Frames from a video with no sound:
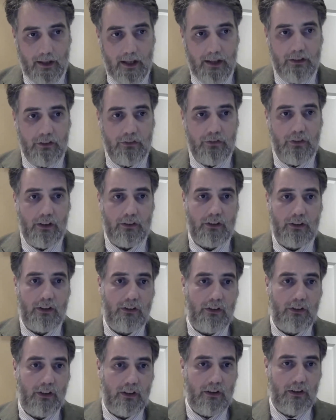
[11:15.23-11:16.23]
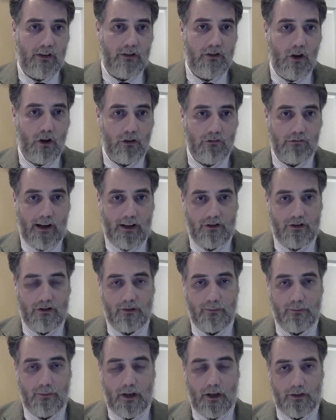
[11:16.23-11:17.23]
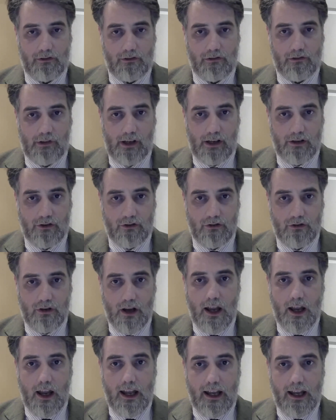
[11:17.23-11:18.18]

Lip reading: Let us first consider the non-rational part of creation,